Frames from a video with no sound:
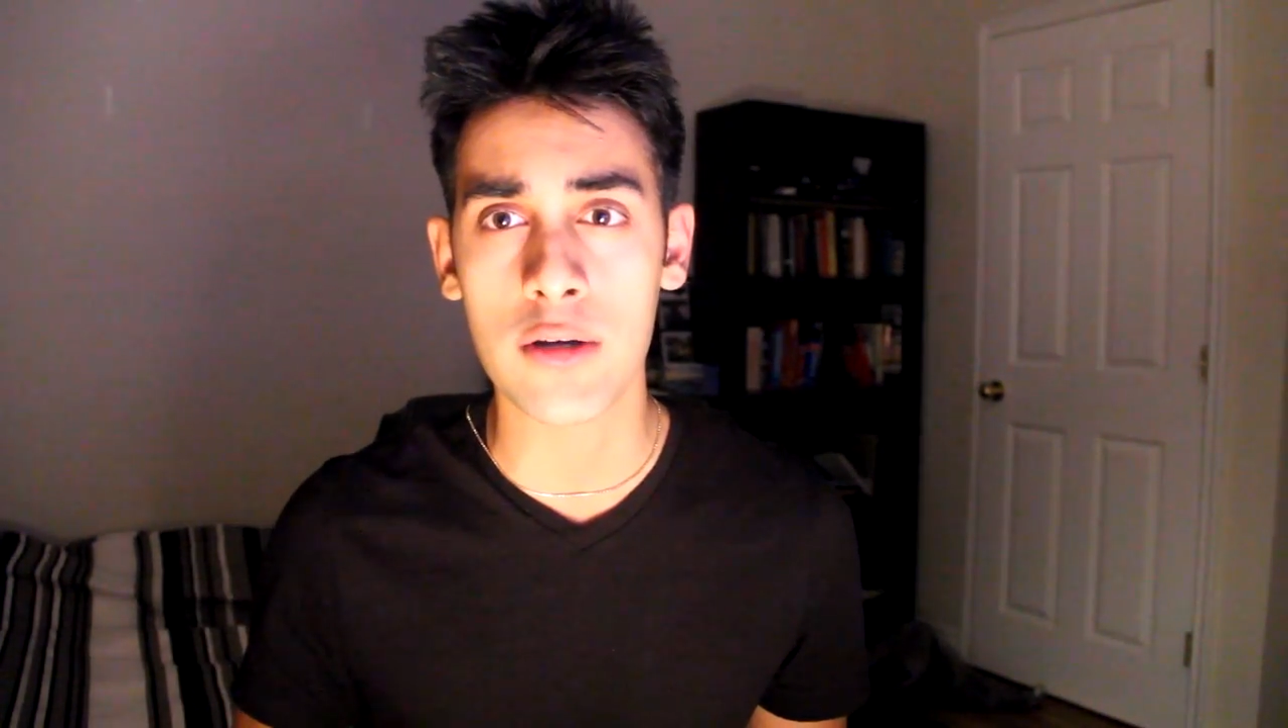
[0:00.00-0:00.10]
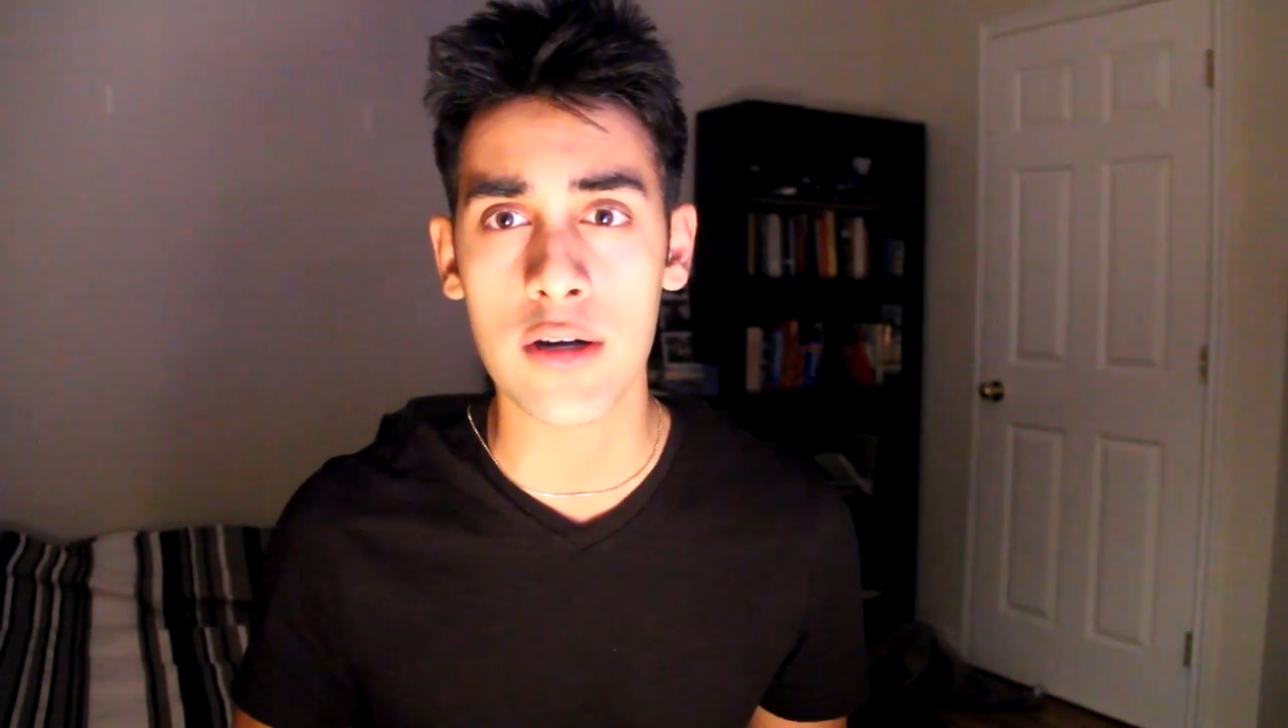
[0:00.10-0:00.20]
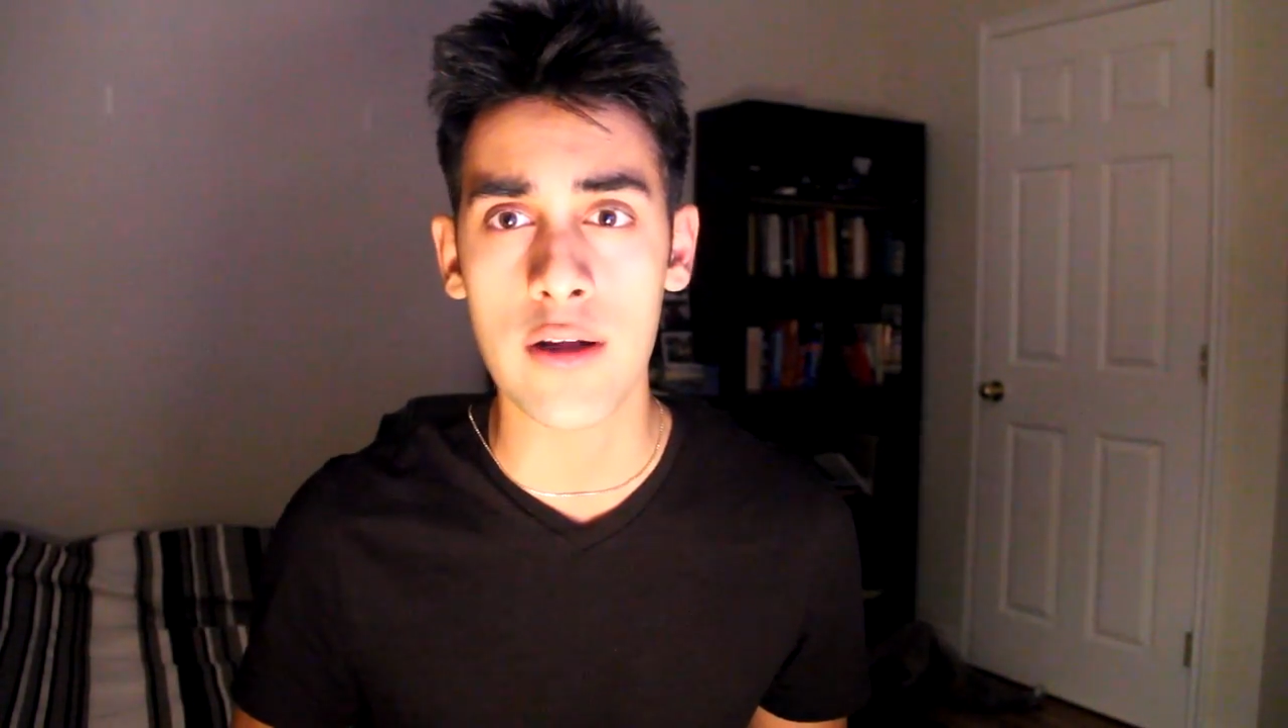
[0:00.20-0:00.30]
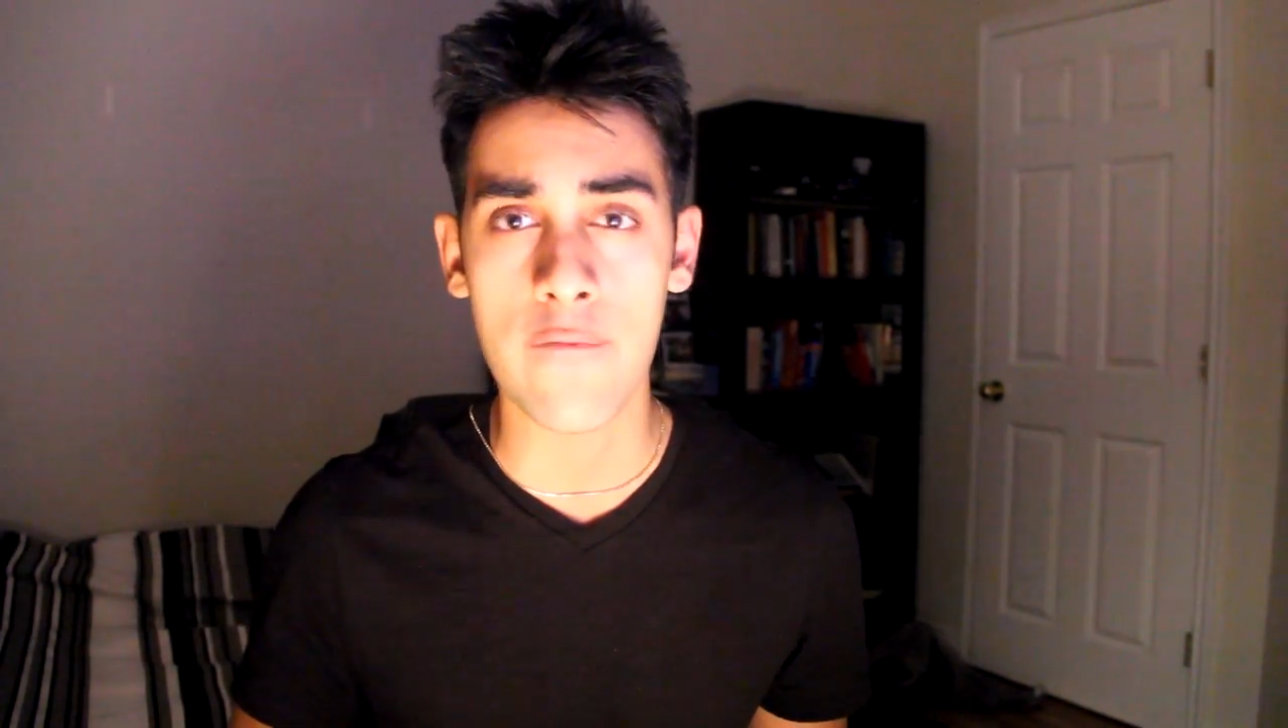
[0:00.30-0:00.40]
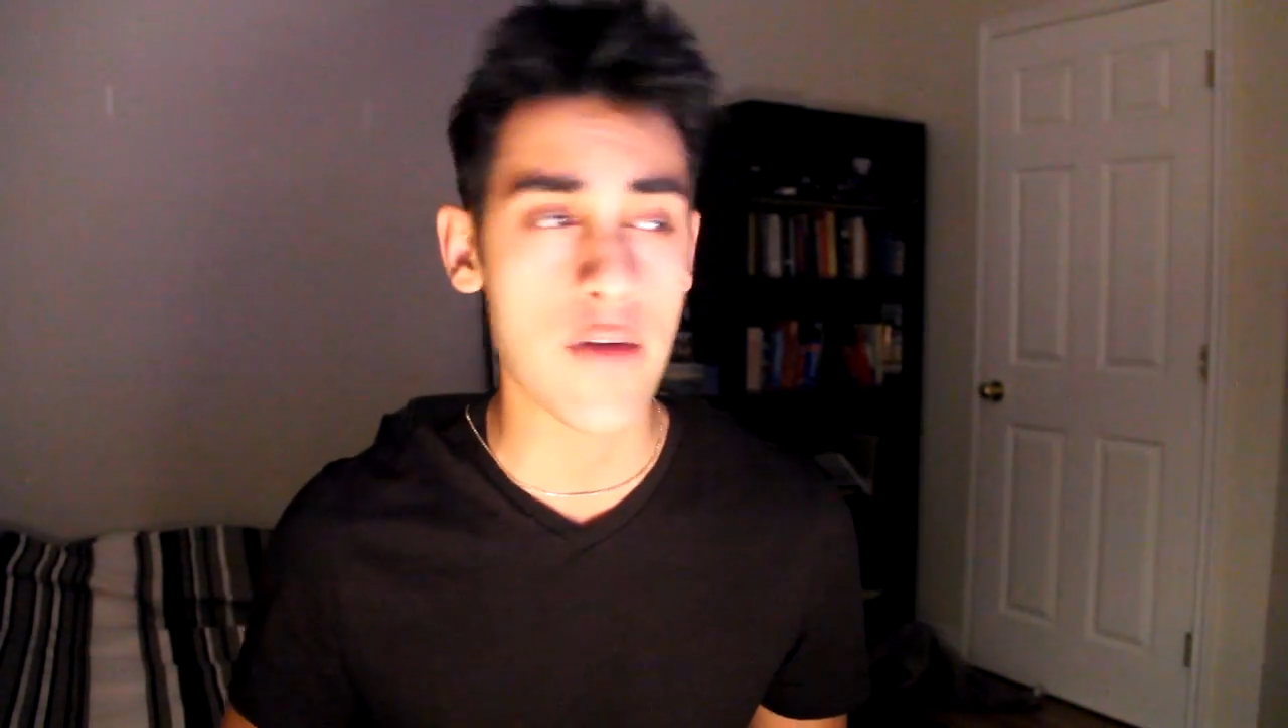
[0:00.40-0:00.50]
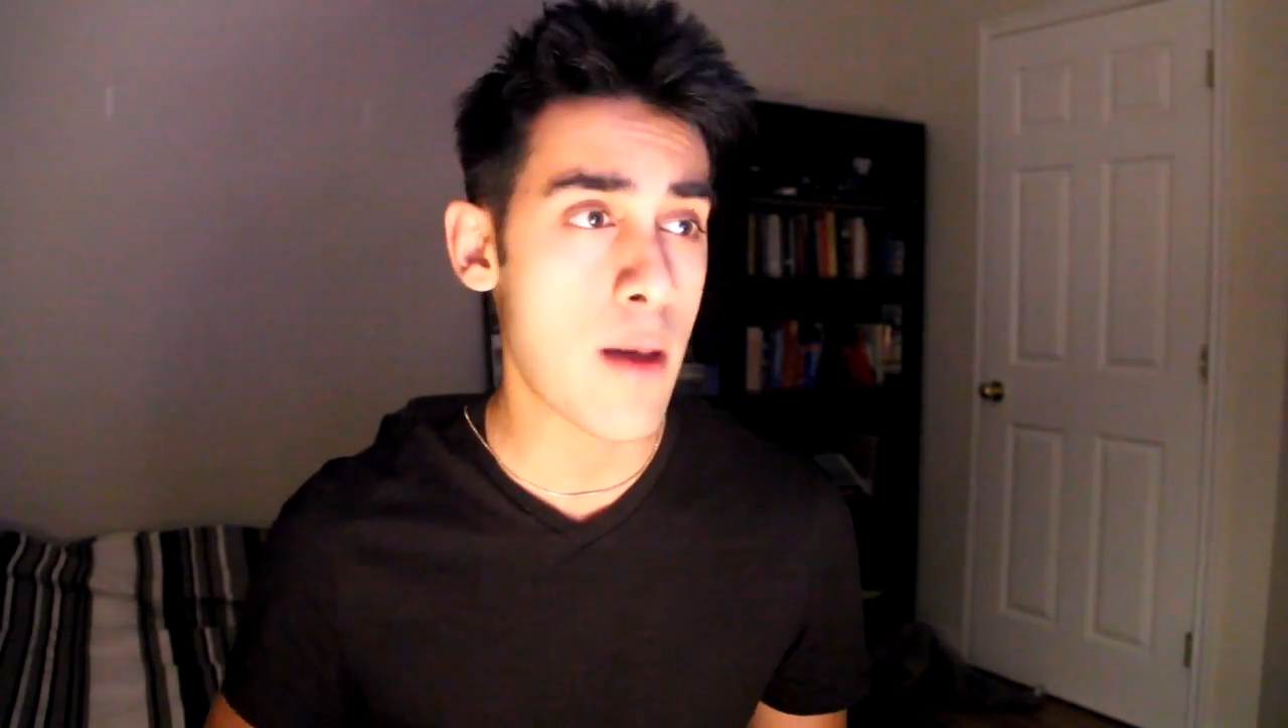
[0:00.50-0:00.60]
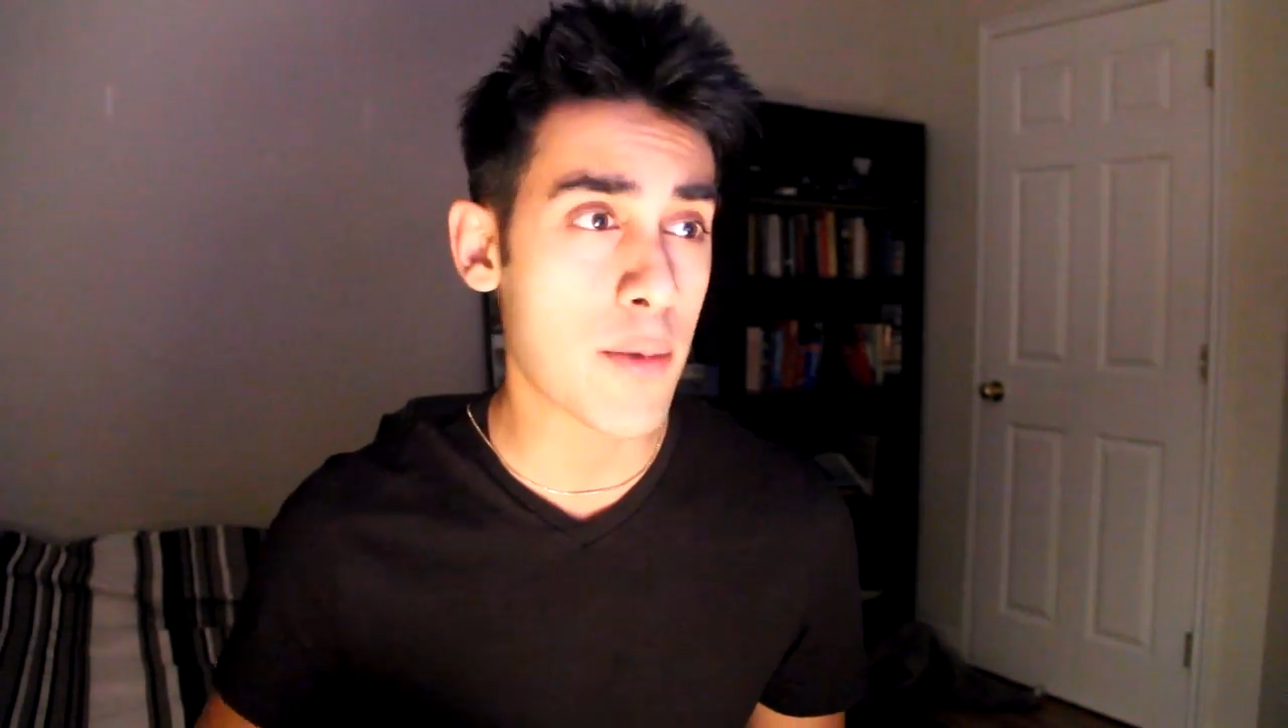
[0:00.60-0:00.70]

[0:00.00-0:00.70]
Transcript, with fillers: good enough,